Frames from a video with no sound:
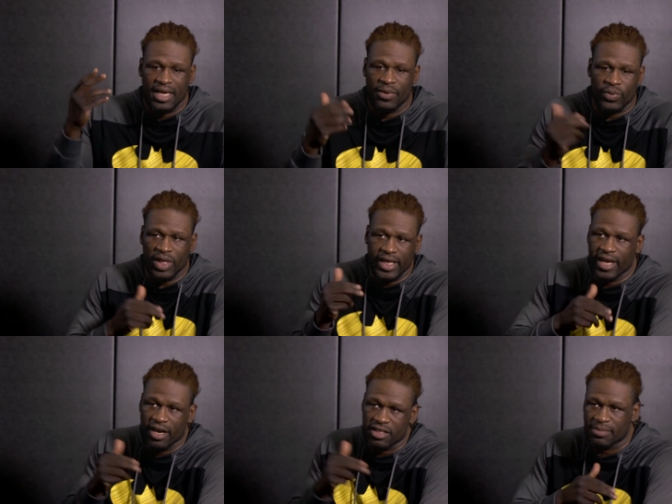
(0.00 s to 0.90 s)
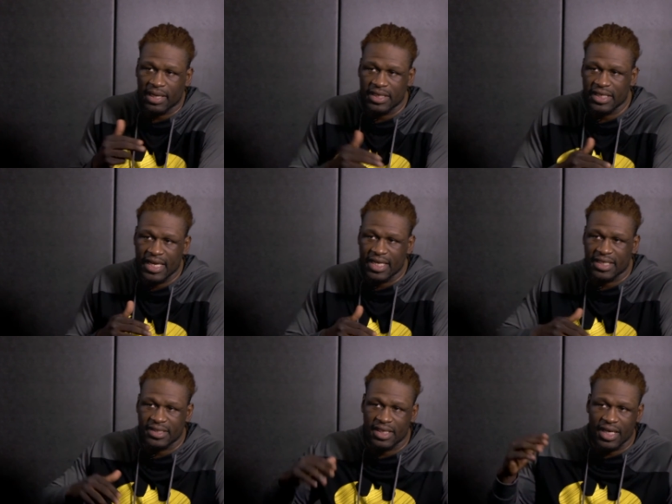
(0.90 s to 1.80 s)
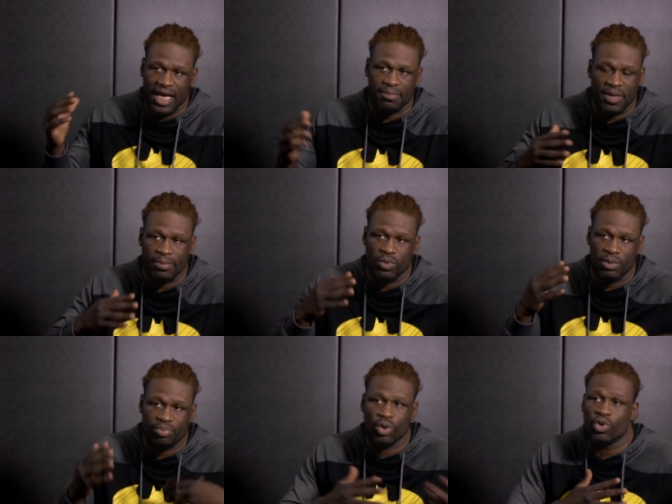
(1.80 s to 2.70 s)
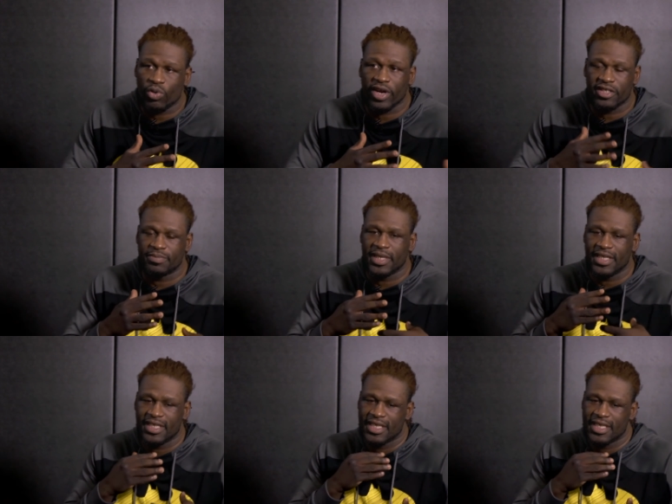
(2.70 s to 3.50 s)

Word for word: really cares about these kids. I see a lot of people with programs, but